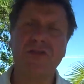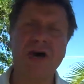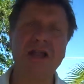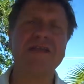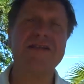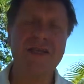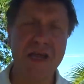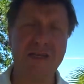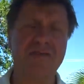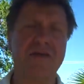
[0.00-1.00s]
the
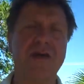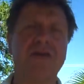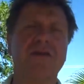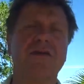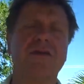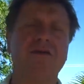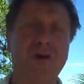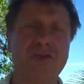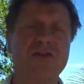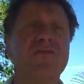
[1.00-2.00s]
understanding of that, the
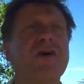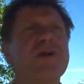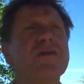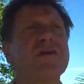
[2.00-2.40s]
knowledge of that,